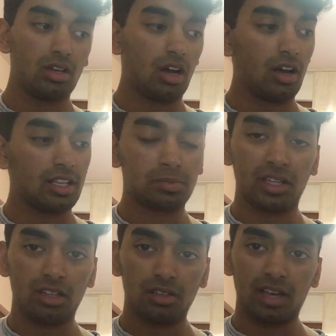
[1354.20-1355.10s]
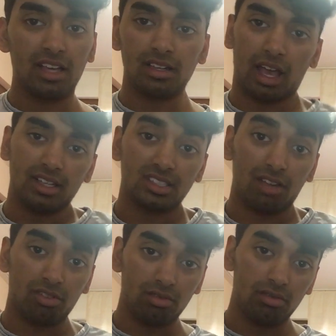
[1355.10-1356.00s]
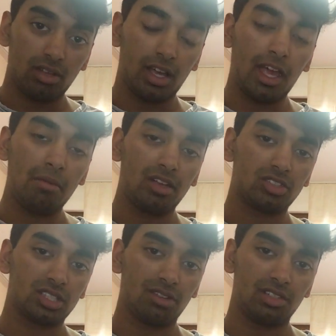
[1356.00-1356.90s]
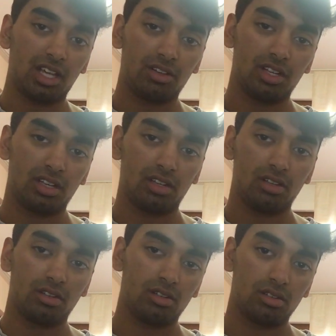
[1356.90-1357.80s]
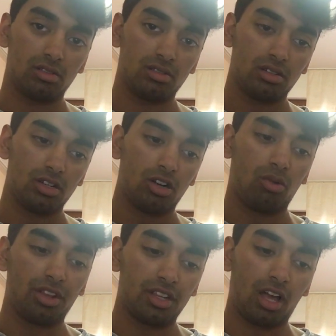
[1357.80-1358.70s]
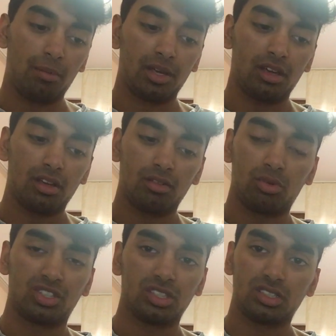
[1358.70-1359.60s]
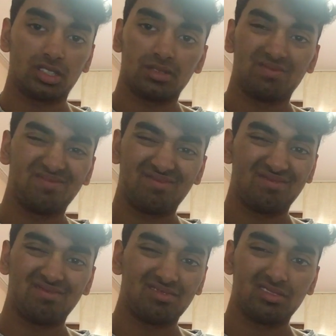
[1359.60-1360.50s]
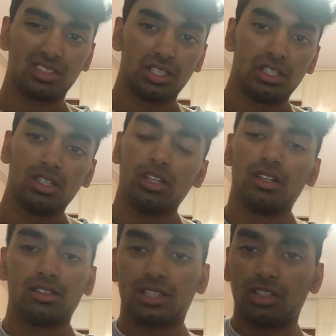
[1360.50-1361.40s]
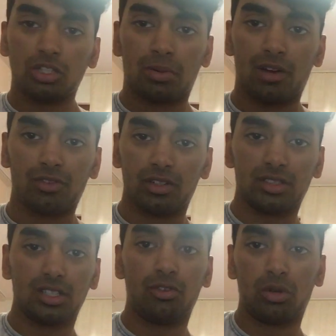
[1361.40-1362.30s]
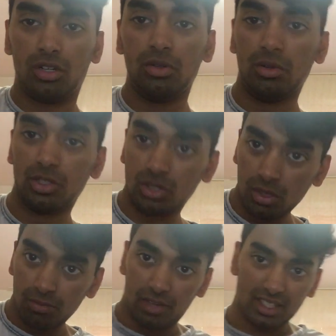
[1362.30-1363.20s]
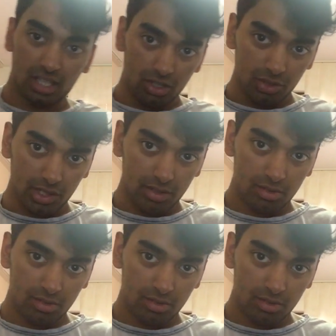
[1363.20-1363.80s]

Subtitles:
It's playing the A7, A major 7 down here, rather than up here, which is down to your preference. If you want to do the original, that's how you do it.